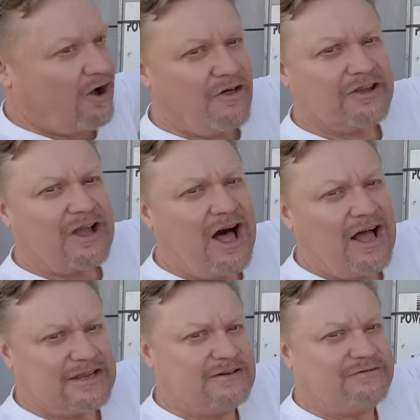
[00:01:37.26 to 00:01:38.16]
all the
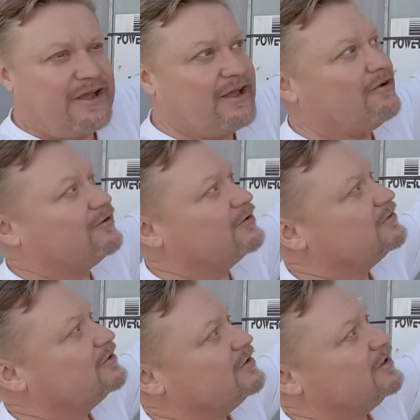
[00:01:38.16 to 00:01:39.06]
caulking failed,
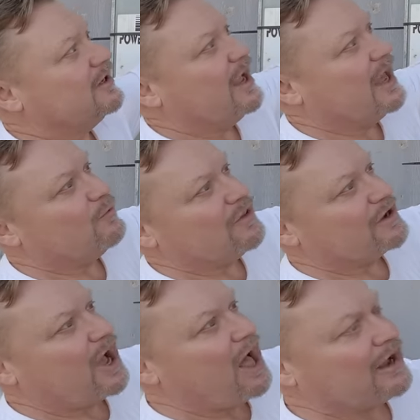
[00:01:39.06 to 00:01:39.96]
and when the
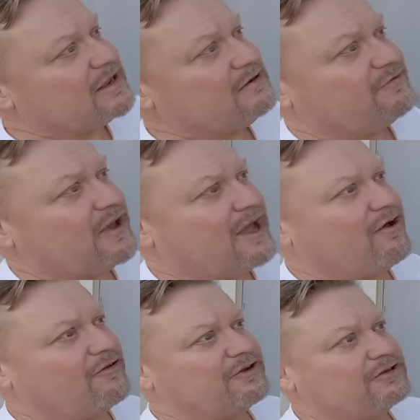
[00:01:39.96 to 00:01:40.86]
caulking
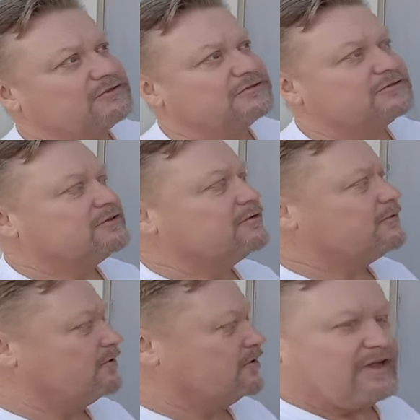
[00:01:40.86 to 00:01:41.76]
failed,
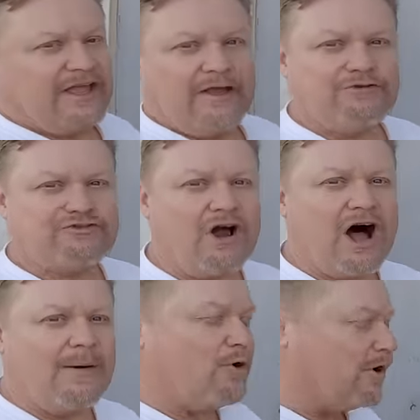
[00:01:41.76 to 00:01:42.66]
it would
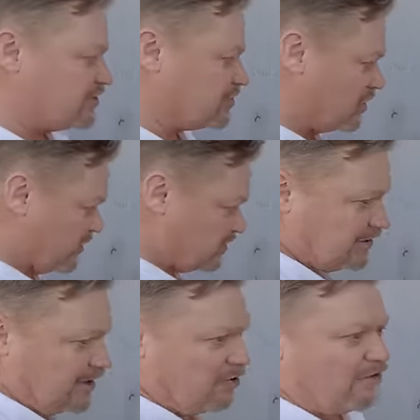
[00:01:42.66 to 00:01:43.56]
draw moisture,
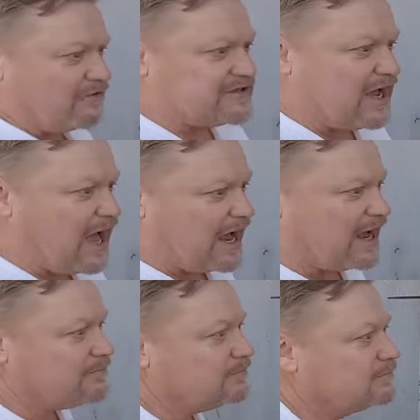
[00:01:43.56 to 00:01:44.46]
and over
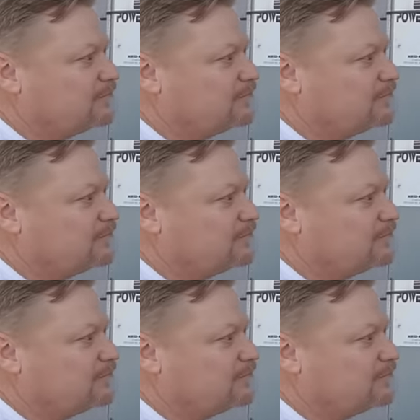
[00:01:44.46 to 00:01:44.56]
time,